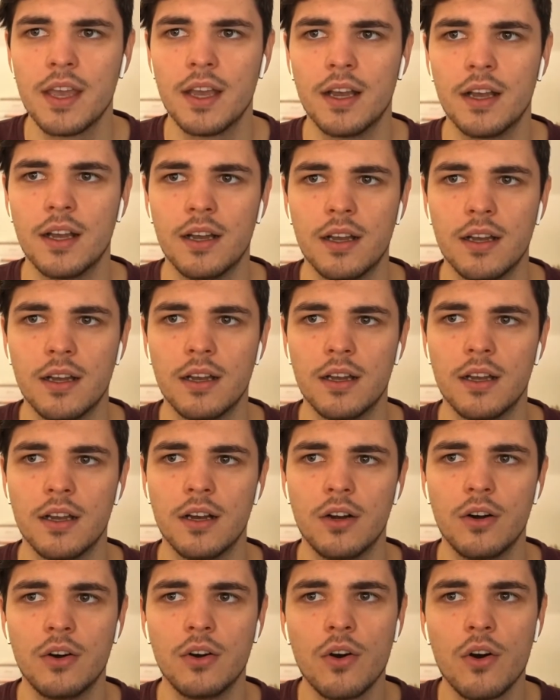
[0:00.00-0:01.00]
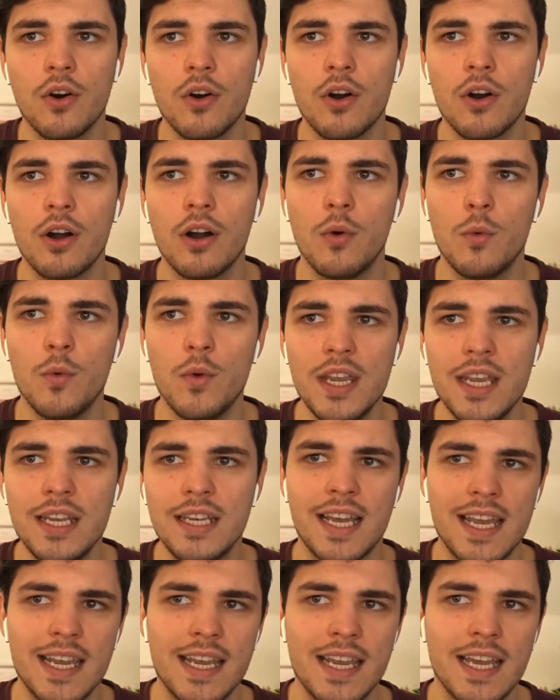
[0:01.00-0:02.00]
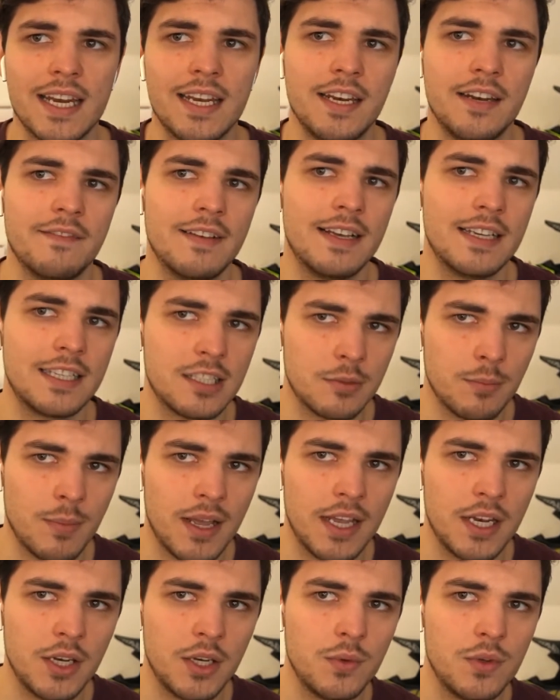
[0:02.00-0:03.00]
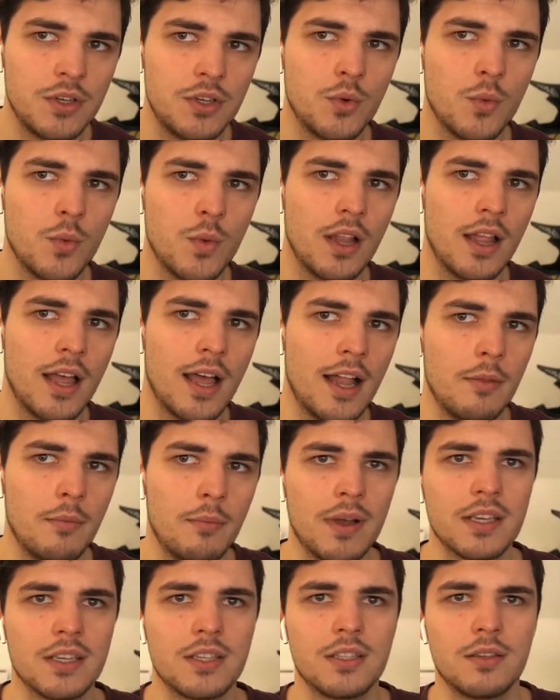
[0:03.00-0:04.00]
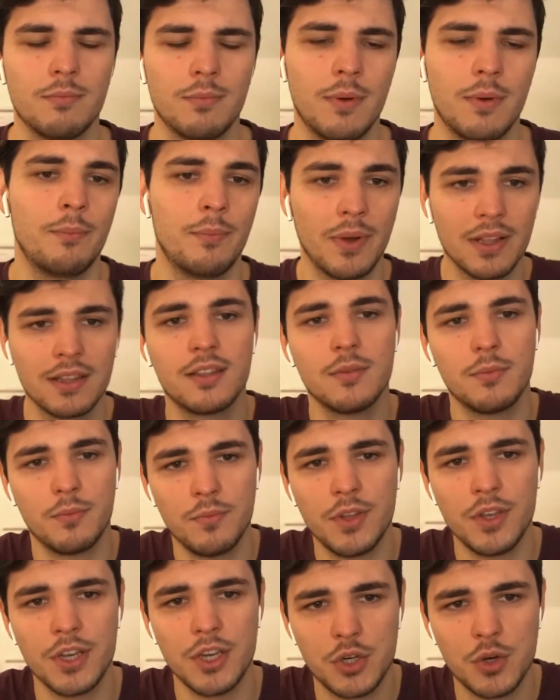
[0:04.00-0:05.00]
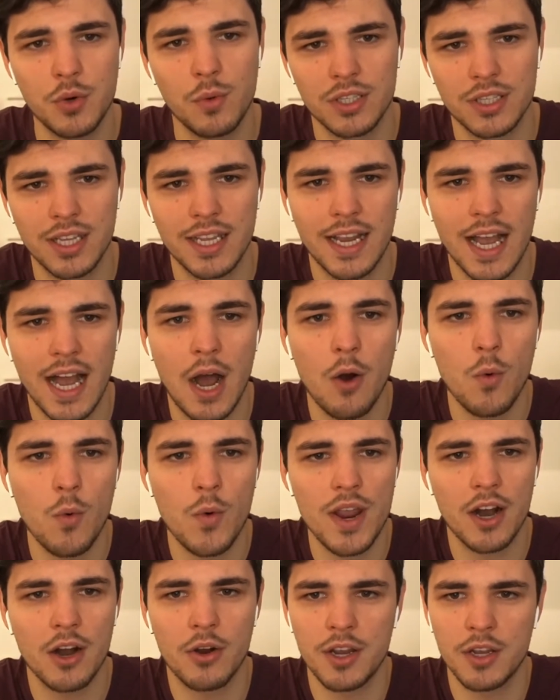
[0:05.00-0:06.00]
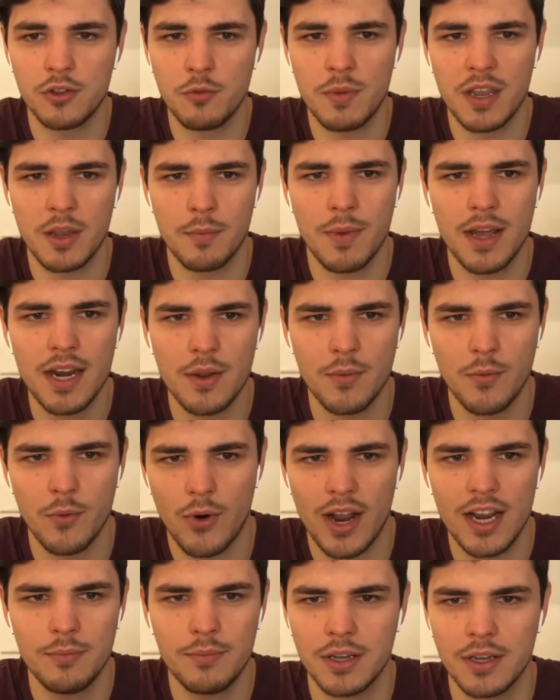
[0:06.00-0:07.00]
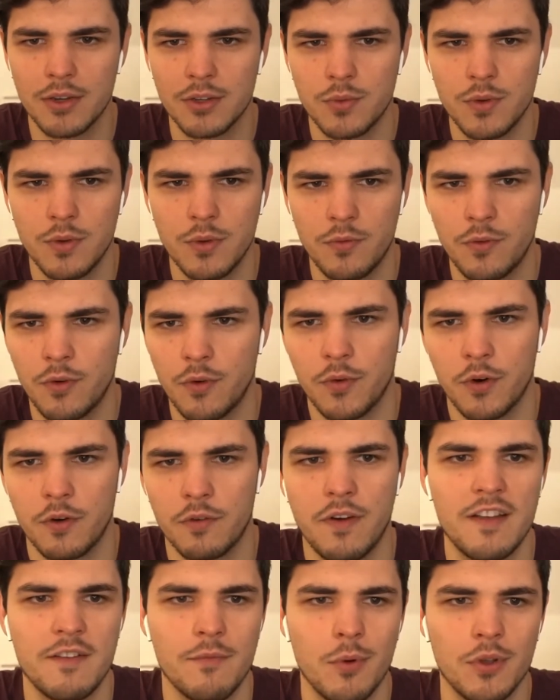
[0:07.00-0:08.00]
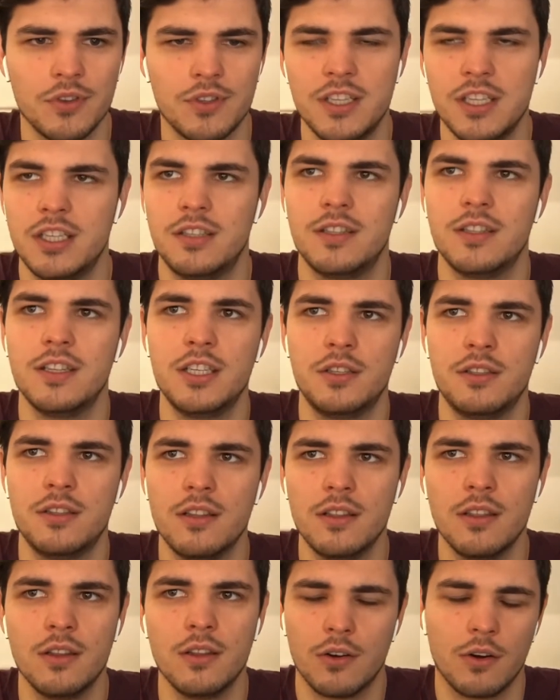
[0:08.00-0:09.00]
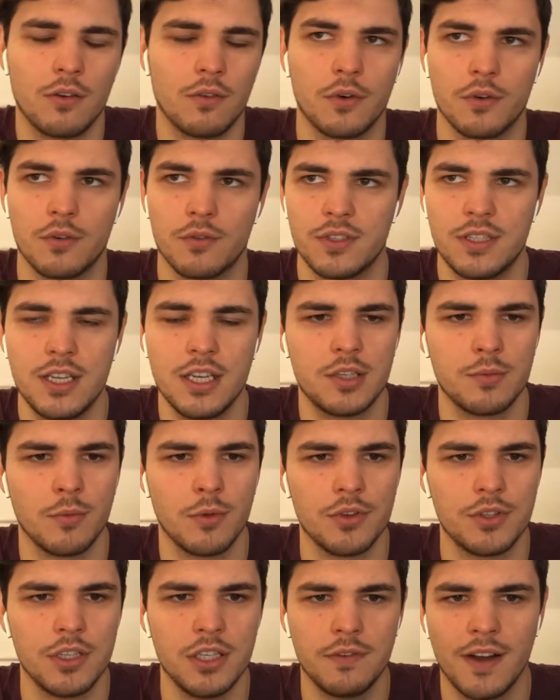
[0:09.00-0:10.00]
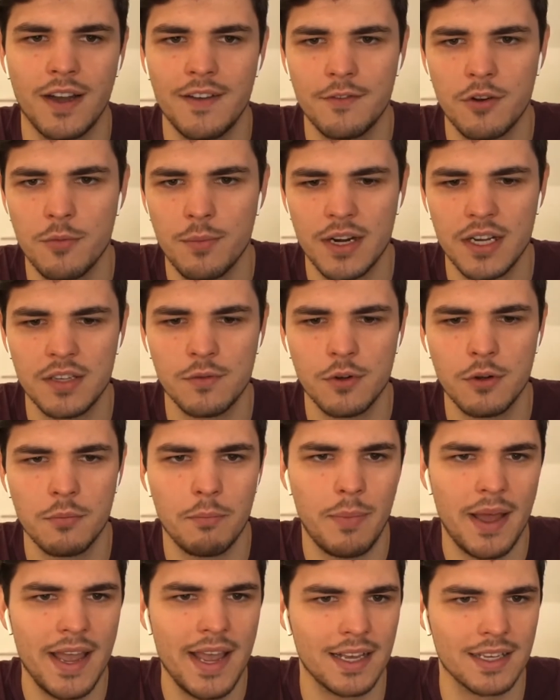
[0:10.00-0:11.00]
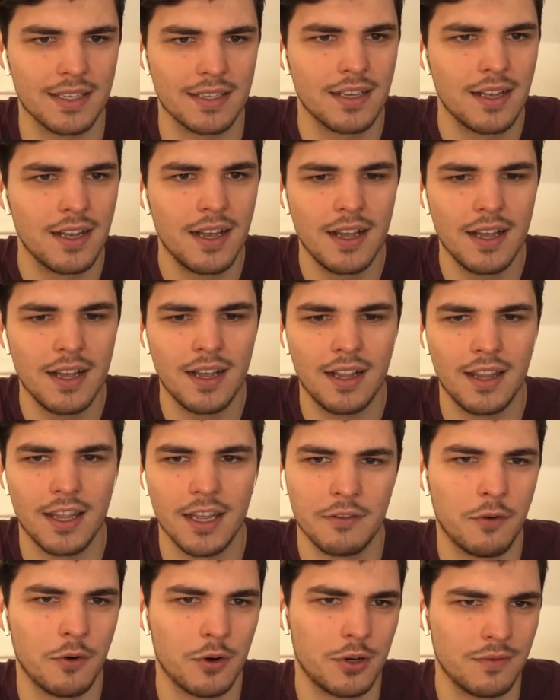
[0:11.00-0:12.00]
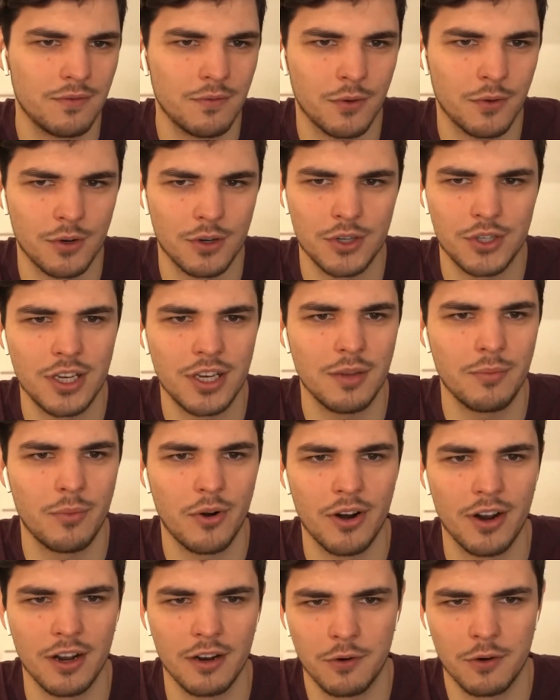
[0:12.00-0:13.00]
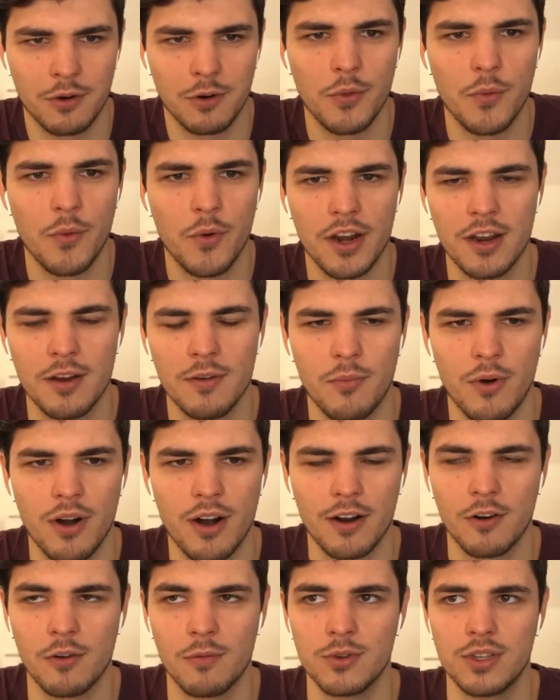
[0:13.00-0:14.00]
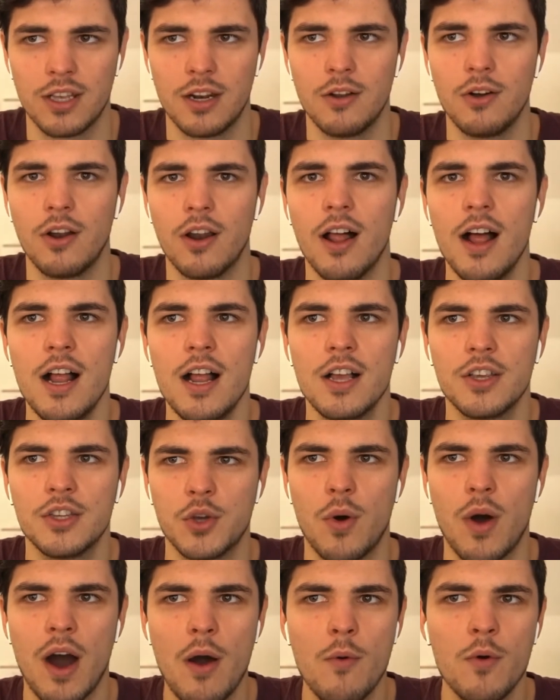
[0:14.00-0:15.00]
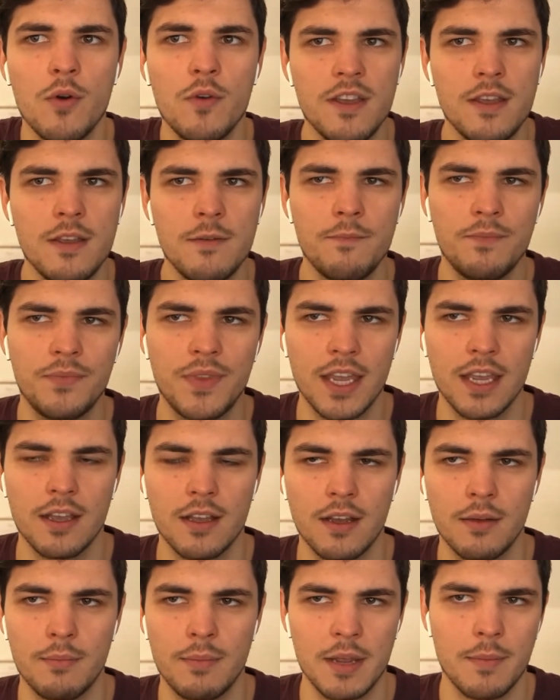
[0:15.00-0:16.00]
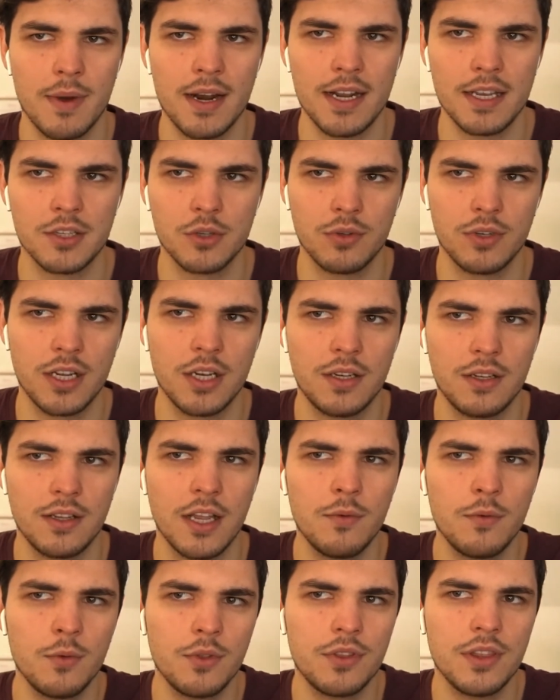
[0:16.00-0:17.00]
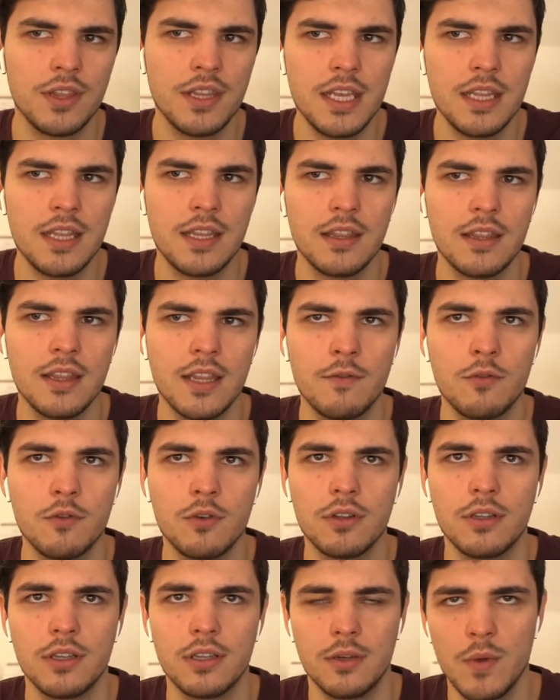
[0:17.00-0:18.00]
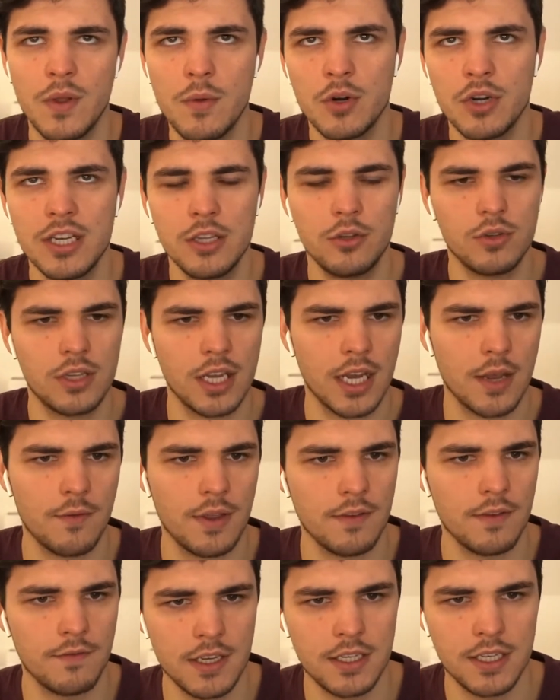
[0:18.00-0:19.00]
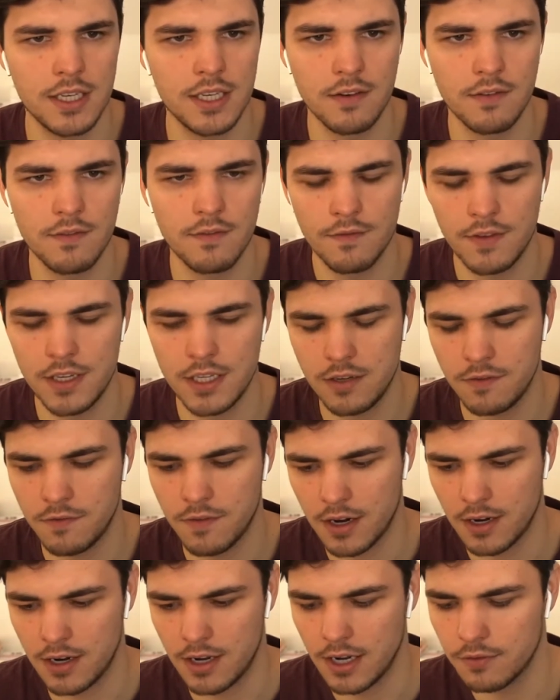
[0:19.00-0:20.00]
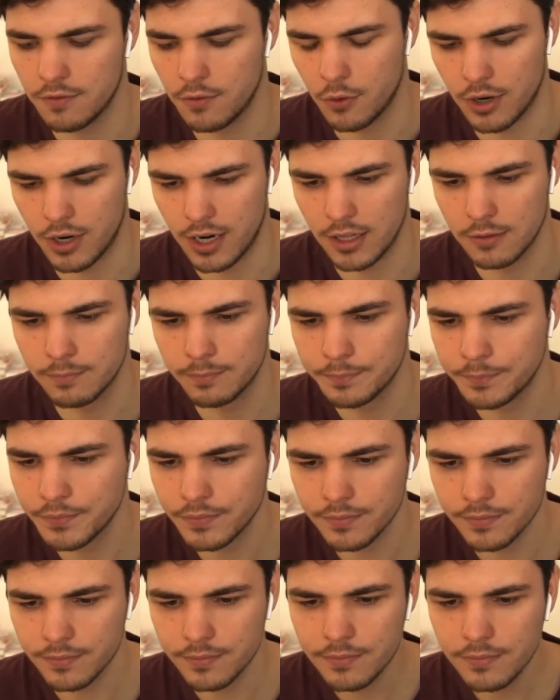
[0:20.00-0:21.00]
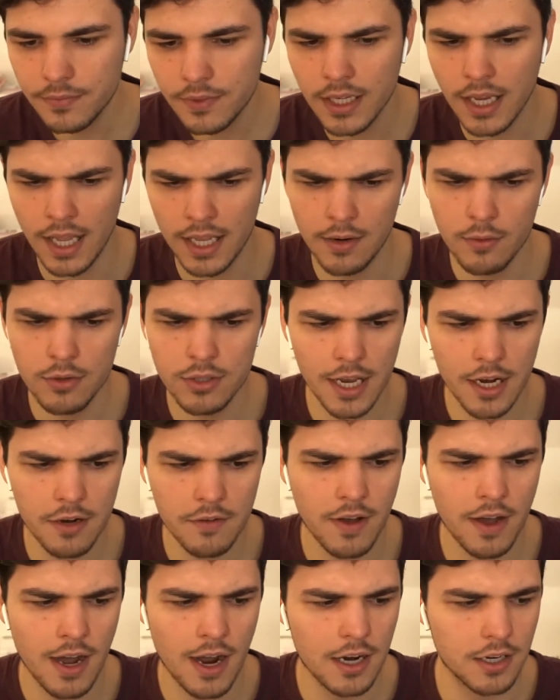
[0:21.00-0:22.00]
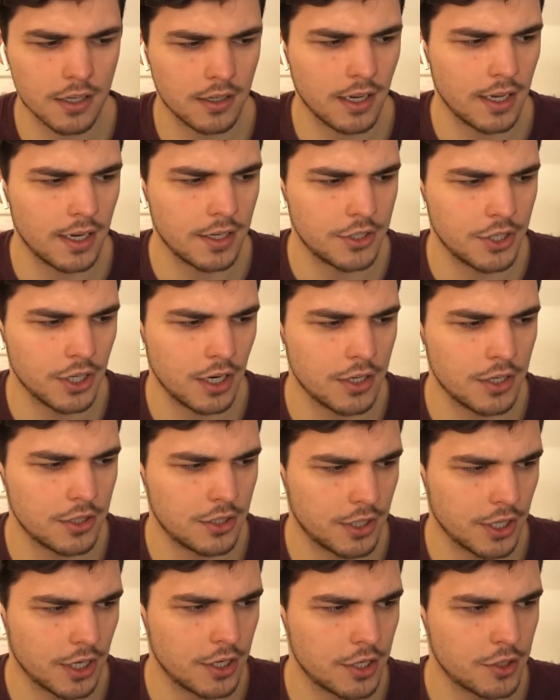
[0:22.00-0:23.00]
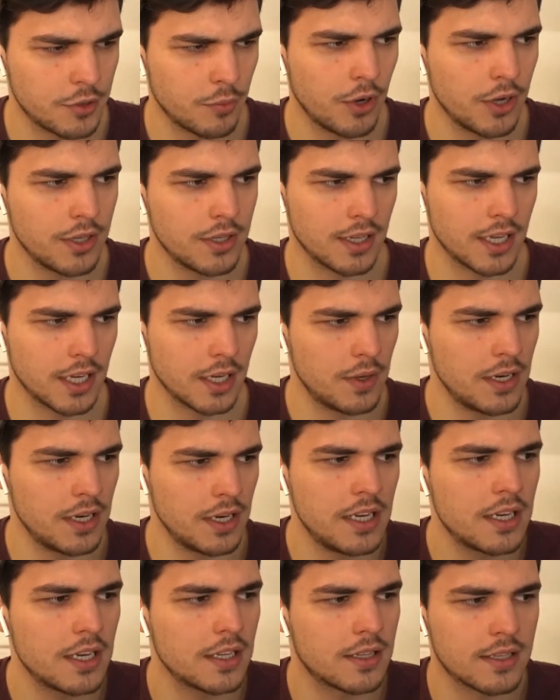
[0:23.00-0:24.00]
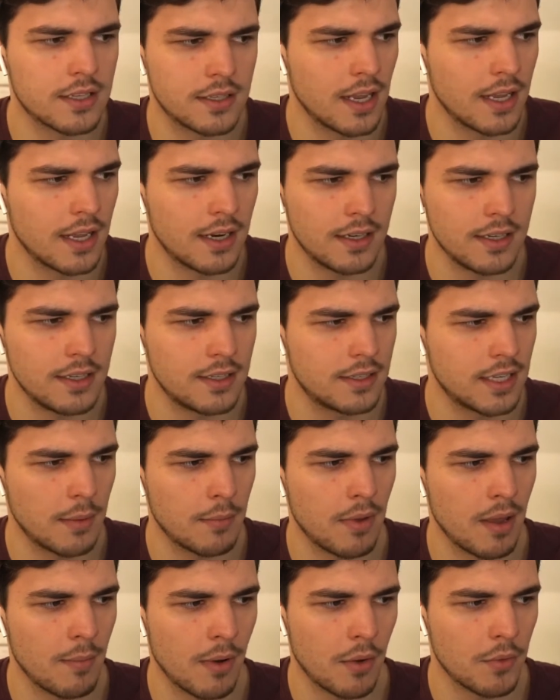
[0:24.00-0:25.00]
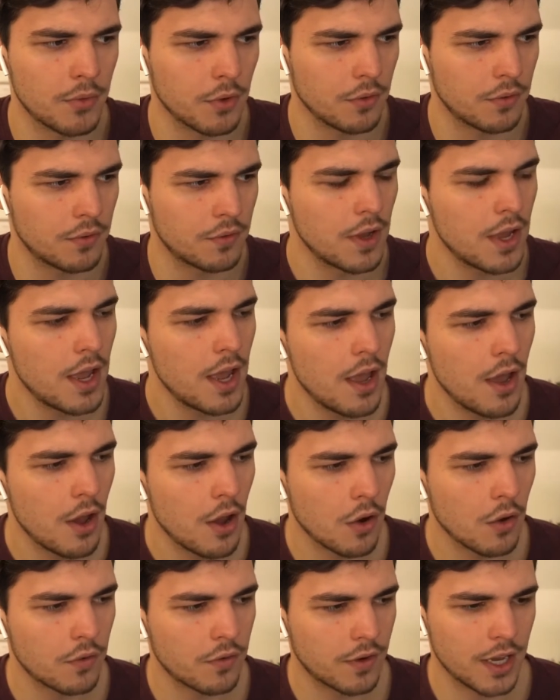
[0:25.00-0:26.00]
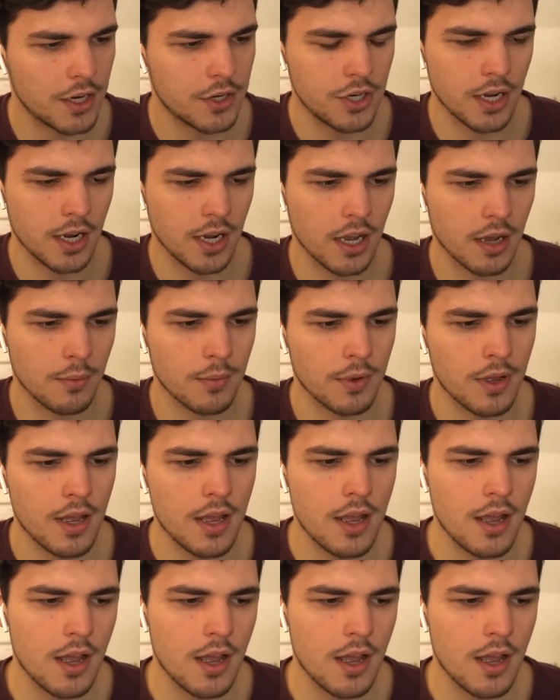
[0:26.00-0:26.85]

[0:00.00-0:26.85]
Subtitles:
Or we take an investment which will help us, but the issue was like how we are going to make money, right? Because for 5 months, these or for 6 months, these 5 companies wouldn't pay us, like for the shitty product, for not working product almost at all. So how would we make money? So we would need to take a VC funding for that. And it was kind of hard and challenge points. Like, we needed at least some amount of cash income.